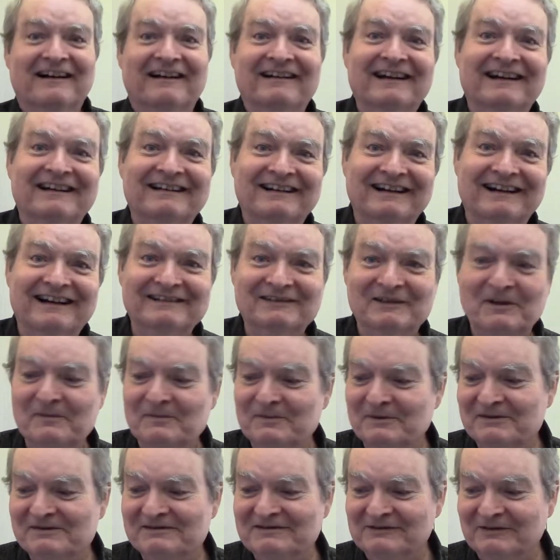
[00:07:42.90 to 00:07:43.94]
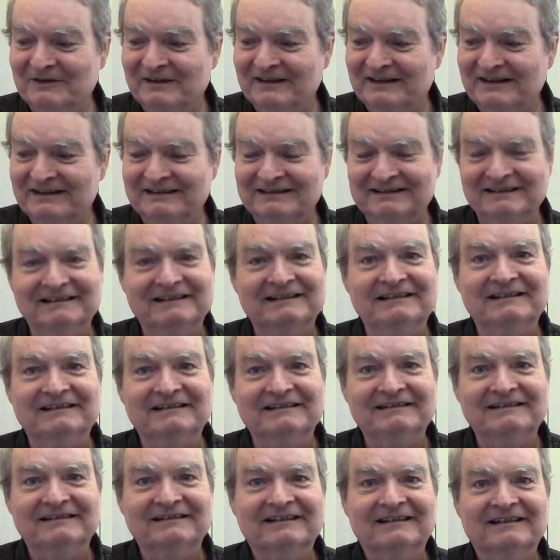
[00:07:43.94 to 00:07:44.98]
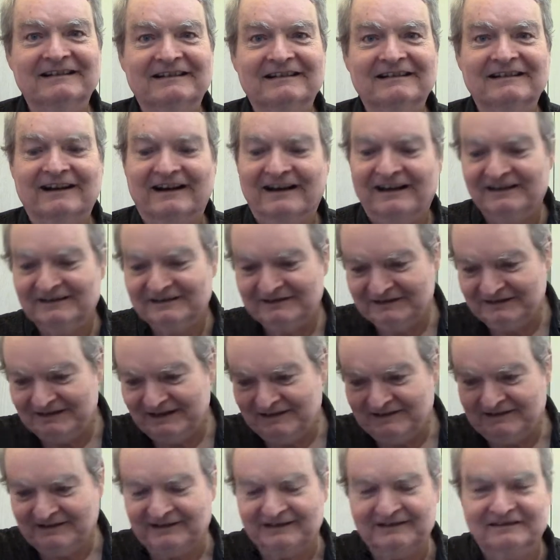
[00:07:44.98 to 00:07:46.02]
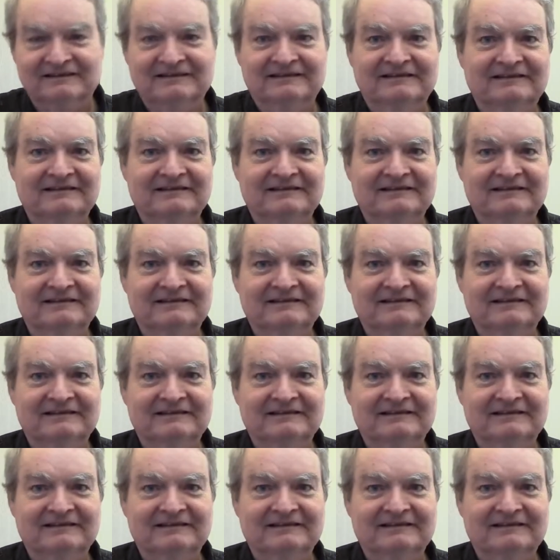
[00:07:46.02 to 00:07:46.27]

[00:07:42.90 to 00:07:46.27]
All right, guys. Hope you enjoy this, and uh, I'll see you out there.